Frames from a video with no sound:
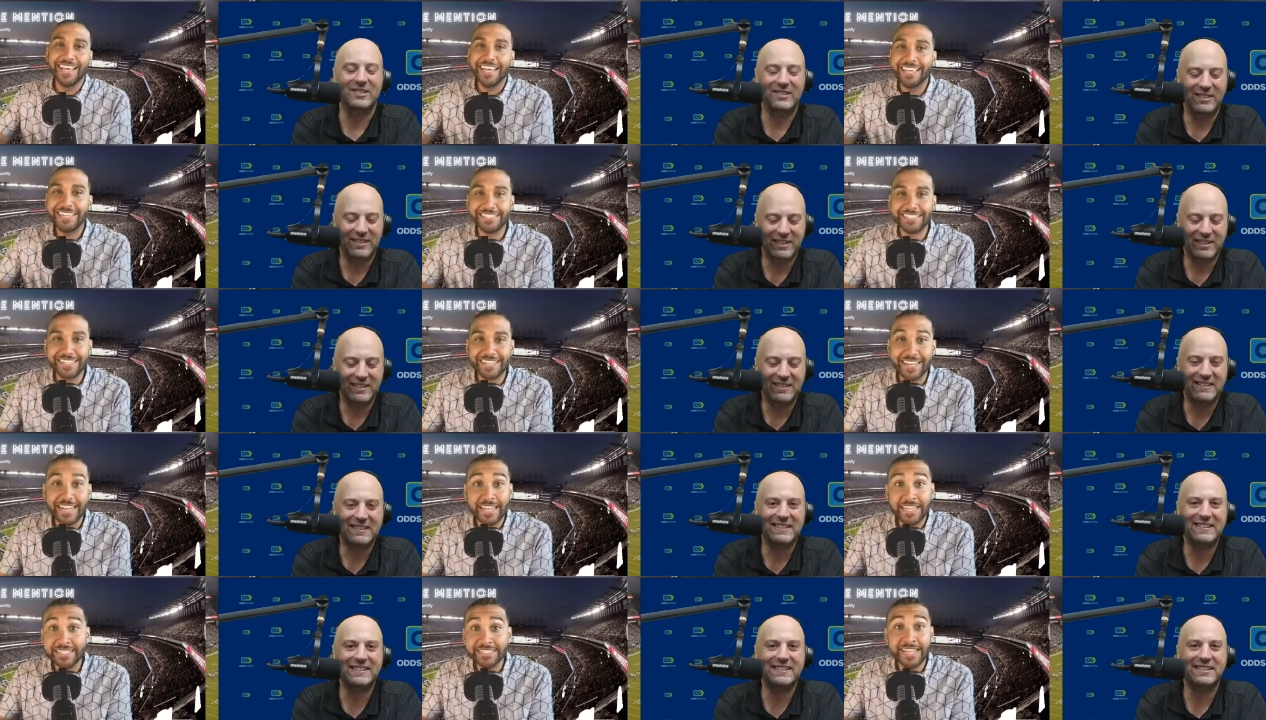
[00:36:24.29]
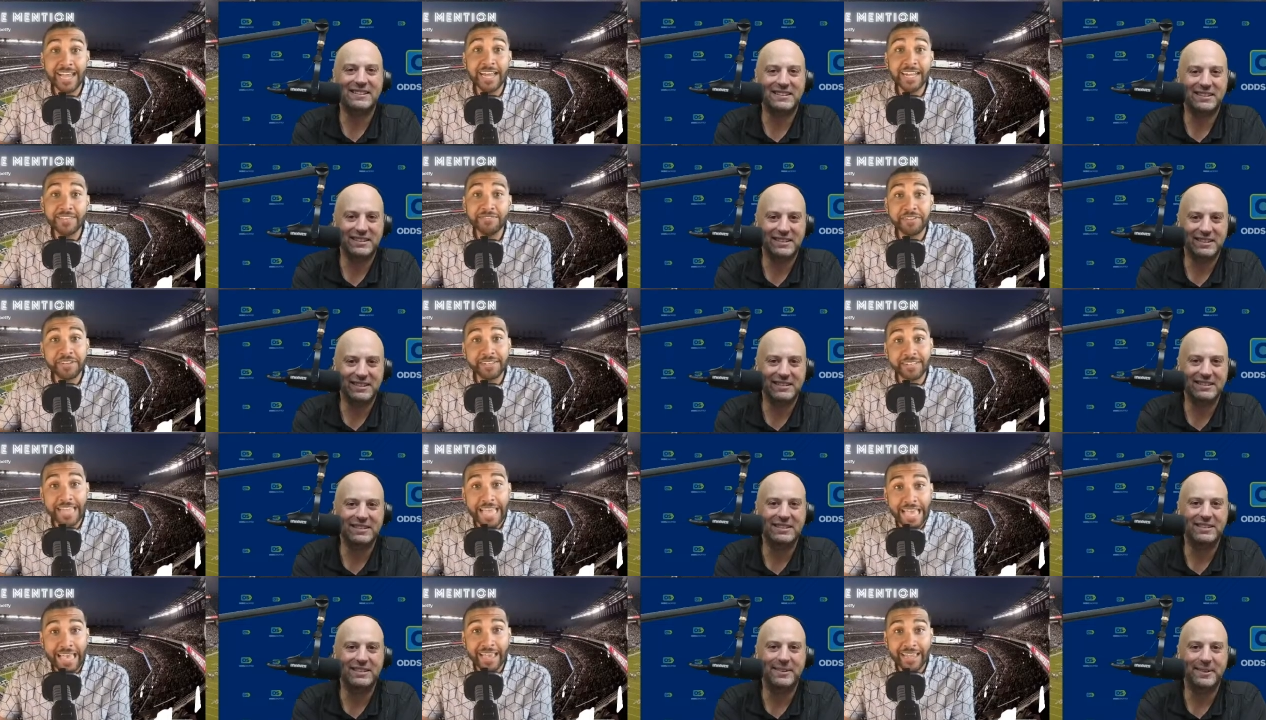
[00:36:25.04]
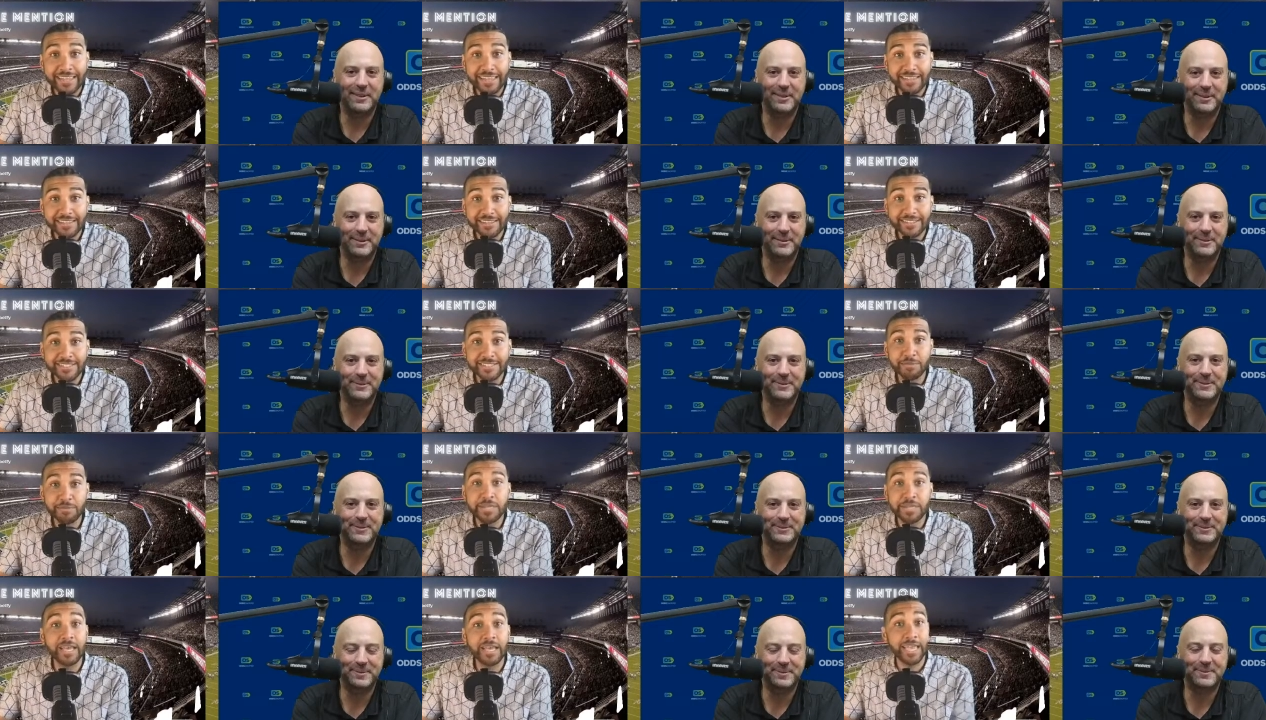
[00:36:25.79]
Speaker 1: He's he's not even Dak
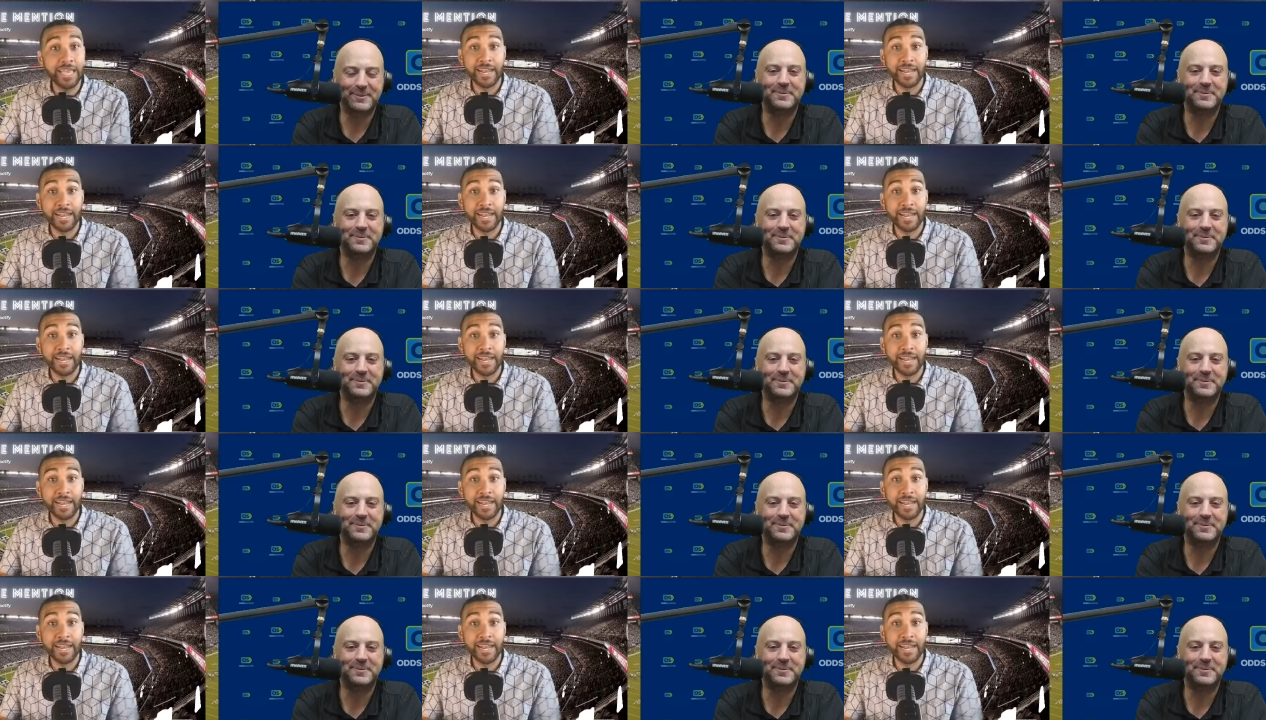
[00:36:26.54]
to be.